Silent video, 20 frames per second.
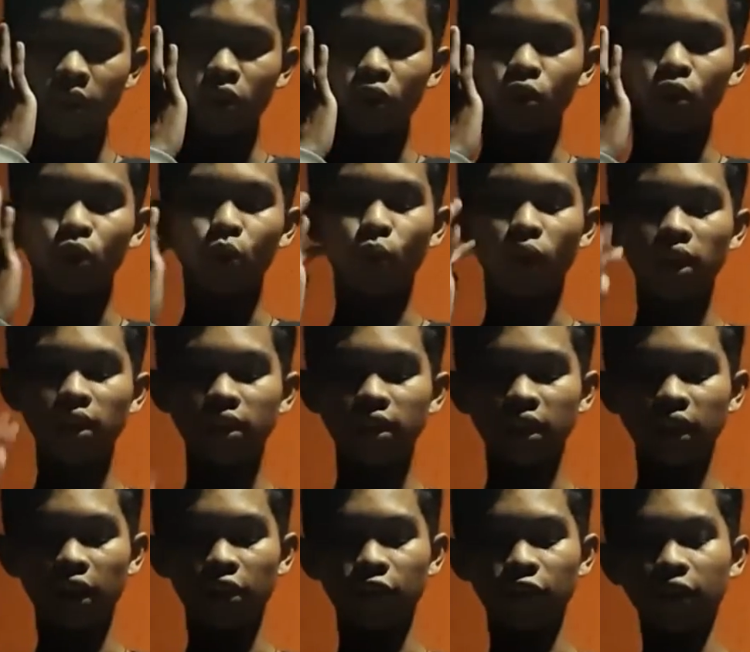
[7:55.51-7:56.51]
to the
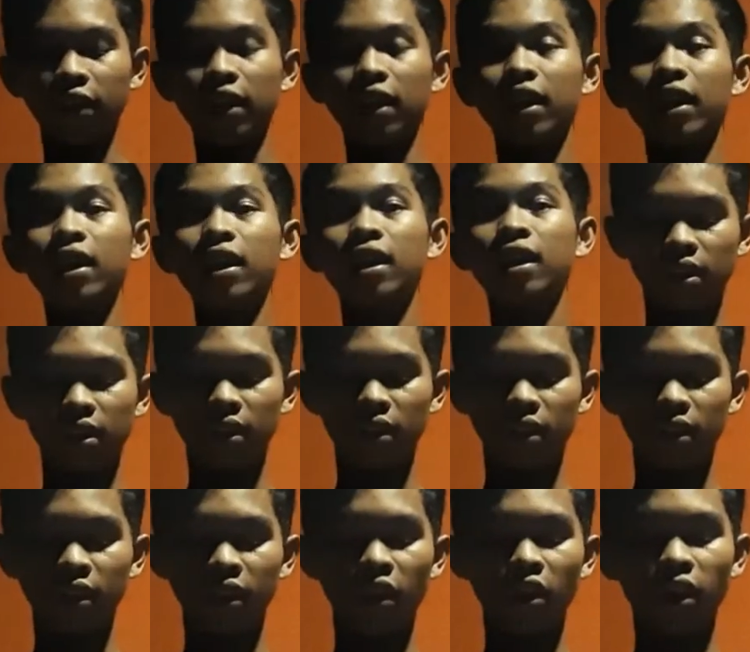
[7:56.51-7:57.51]
waiter, and finally
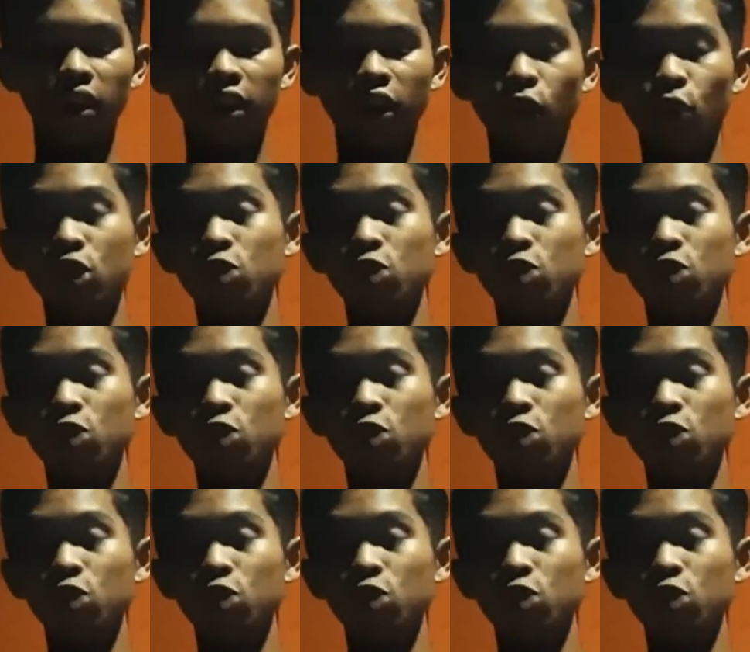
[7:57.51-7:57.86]
the order